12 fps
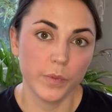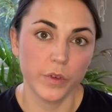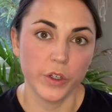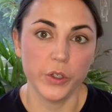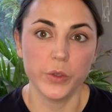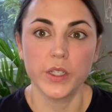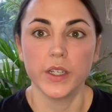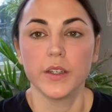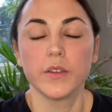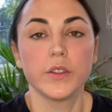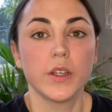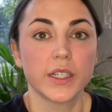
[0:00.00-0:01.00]
for you to
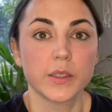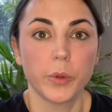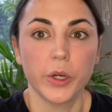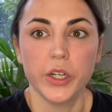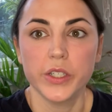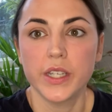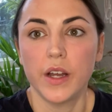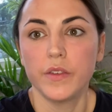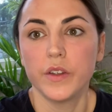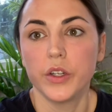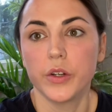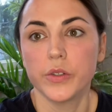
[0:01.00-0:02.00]
explore yourself
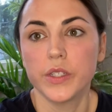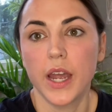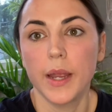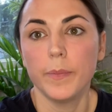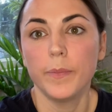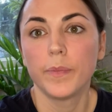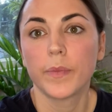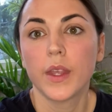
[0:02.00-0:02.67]
in your own time.